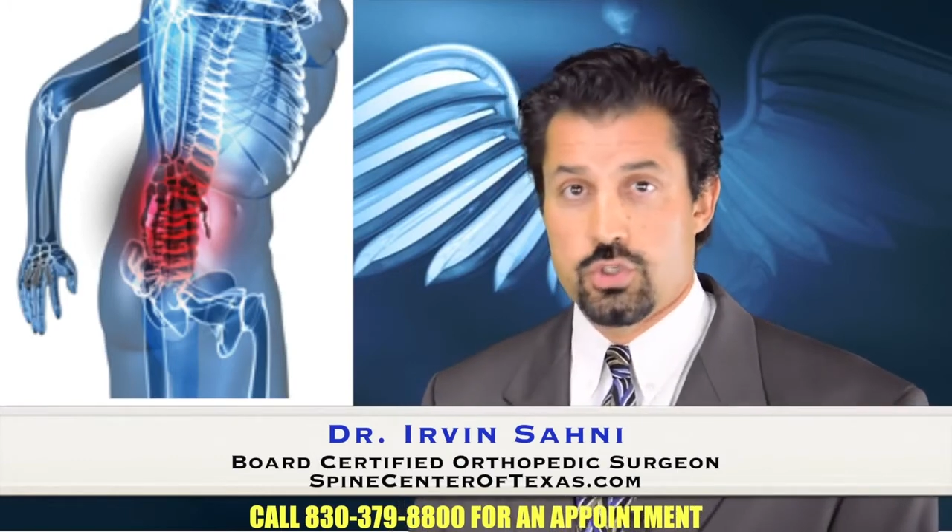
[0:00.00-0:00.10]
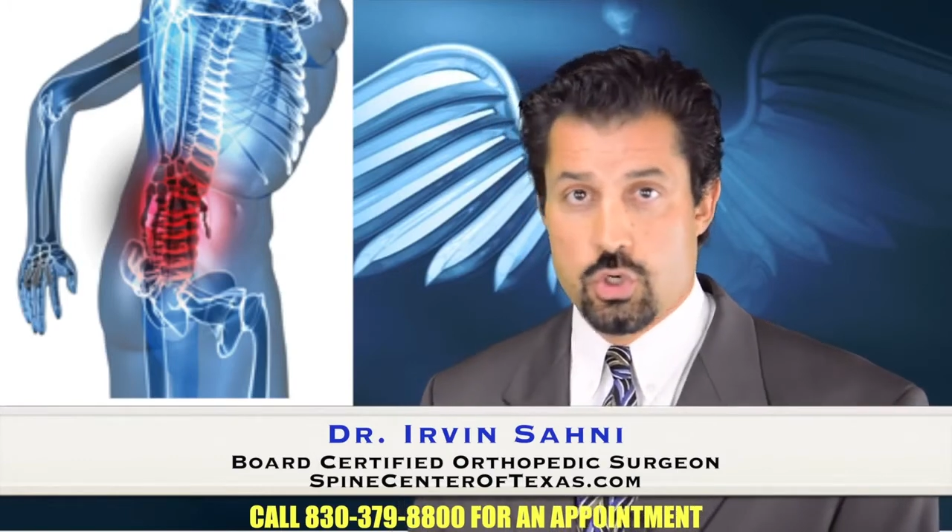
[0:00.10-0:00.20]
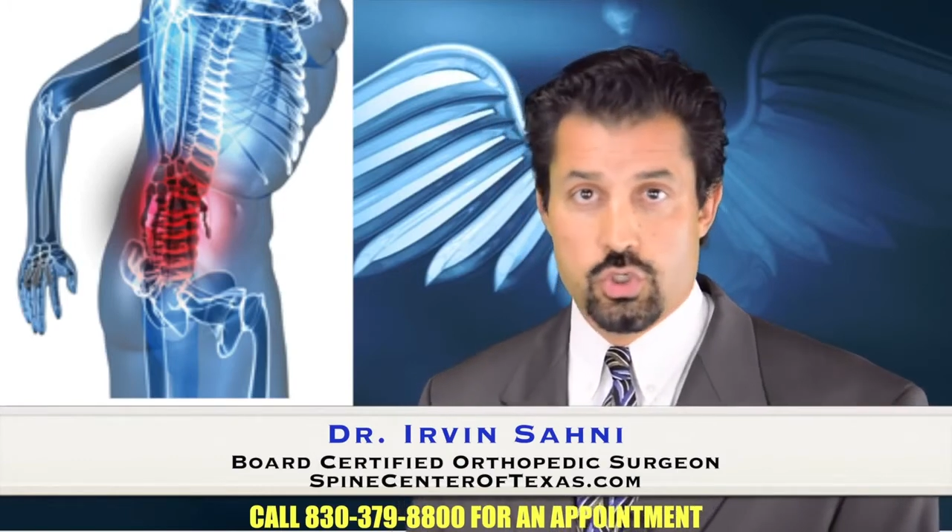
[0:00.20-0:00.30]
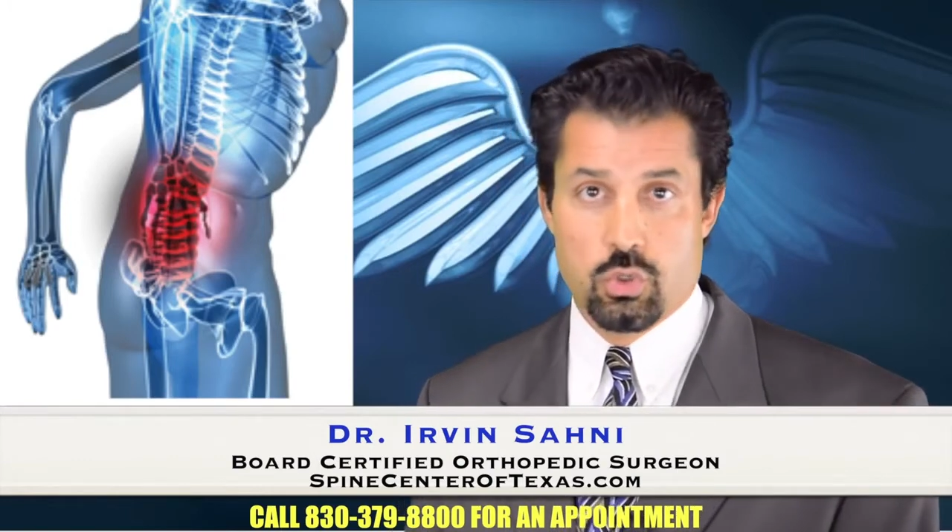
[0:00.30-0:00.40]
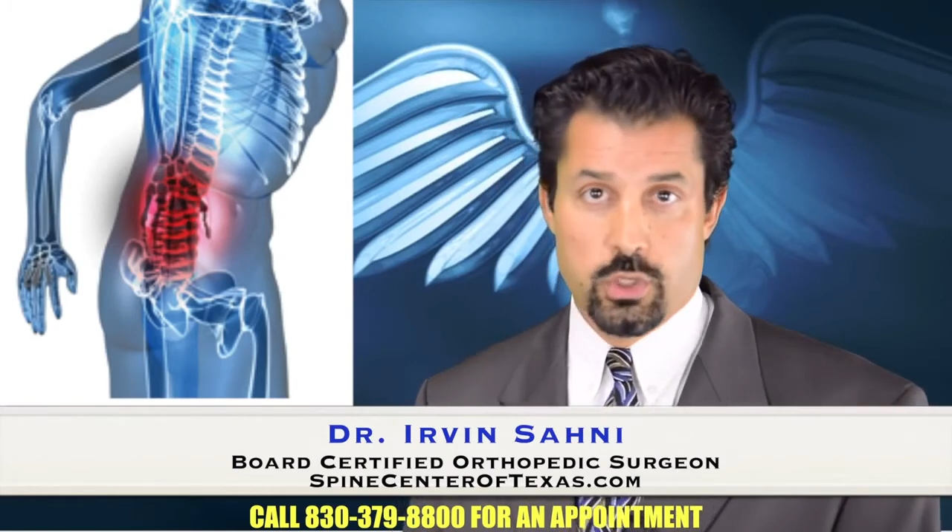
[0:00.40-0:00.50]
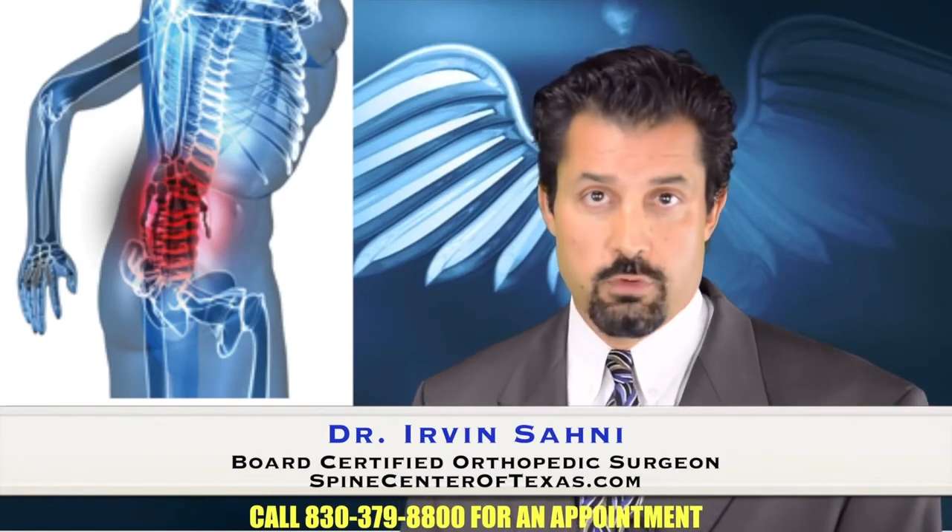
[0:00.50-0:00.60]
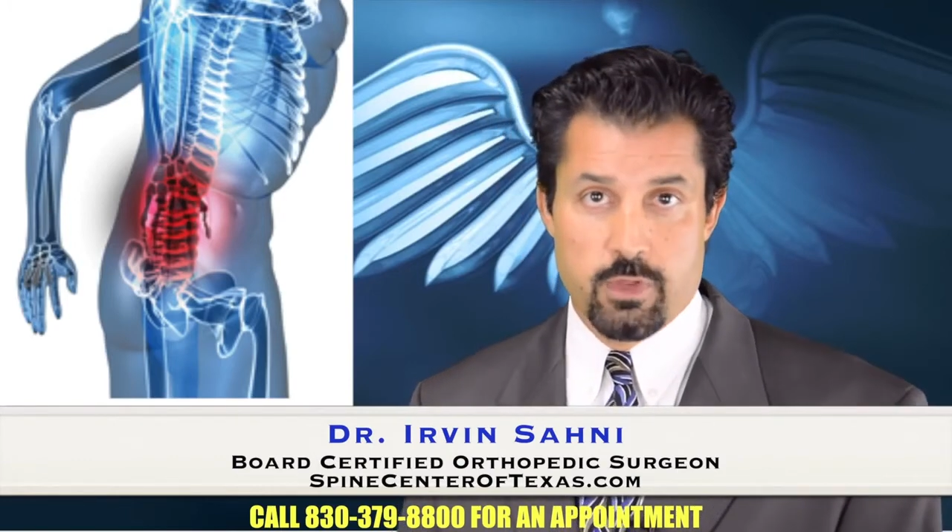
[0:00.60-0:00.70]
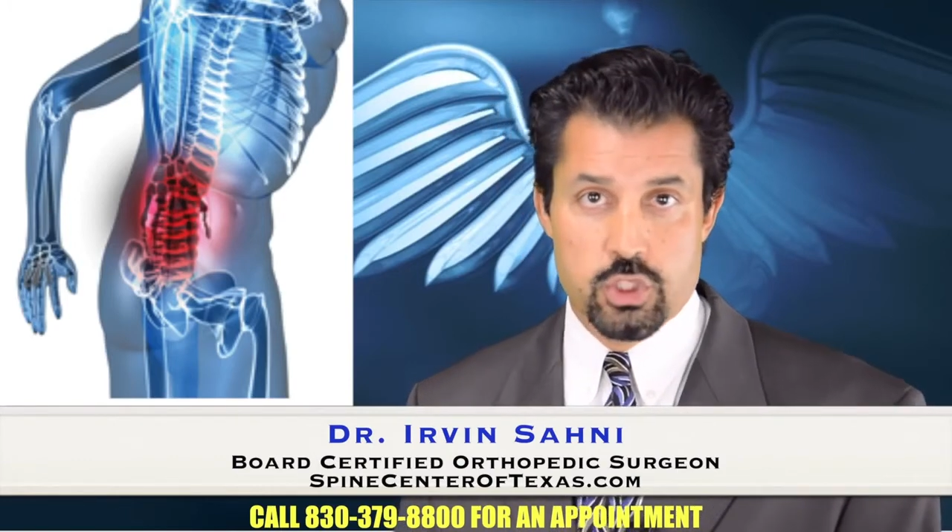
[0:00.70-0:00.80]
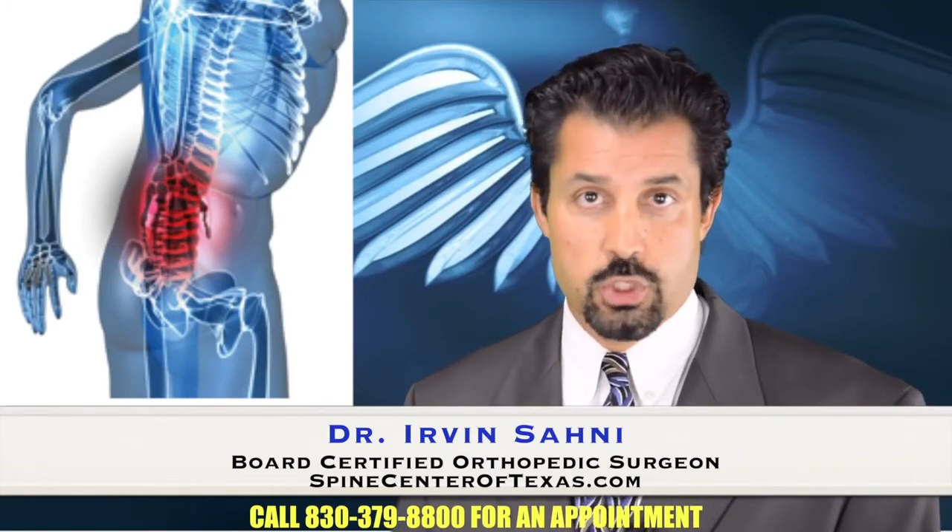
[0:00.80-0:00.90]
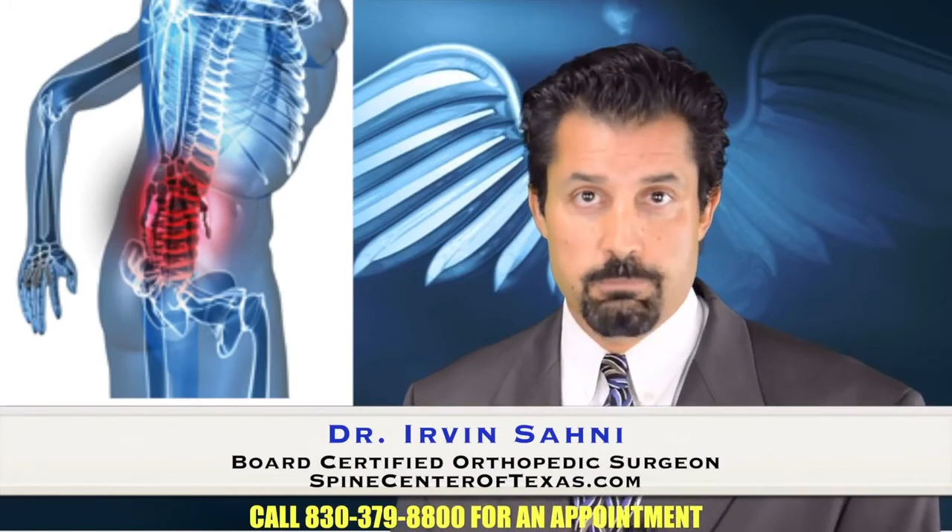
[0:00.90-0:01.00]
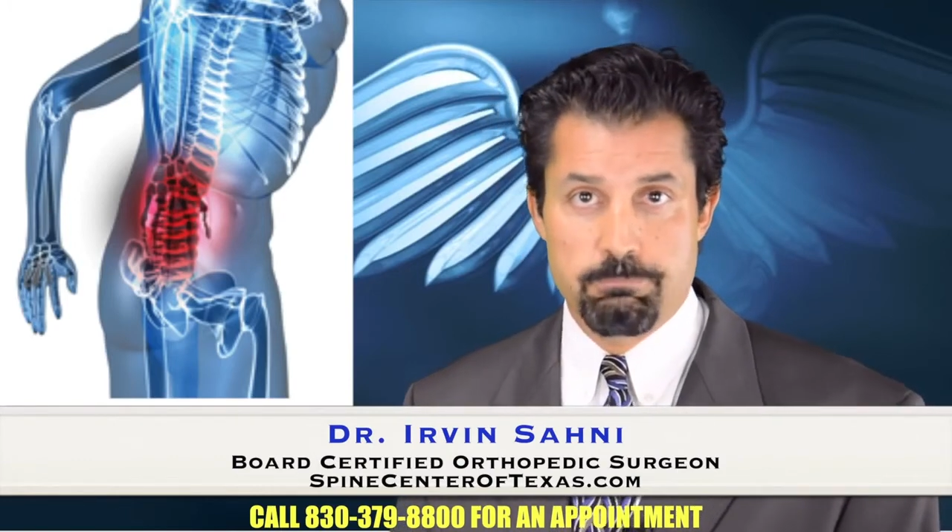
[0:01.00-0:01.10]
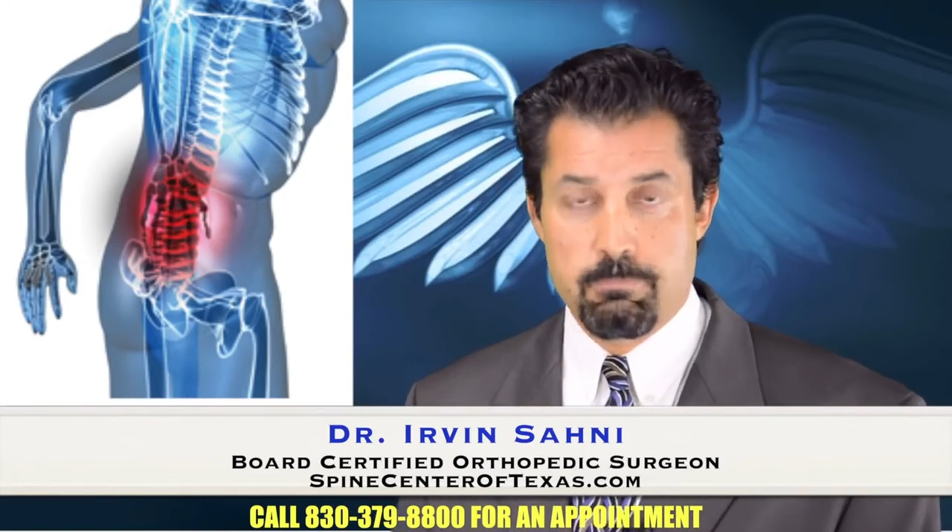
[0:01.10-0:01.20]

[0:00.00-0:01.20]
surgical intervention.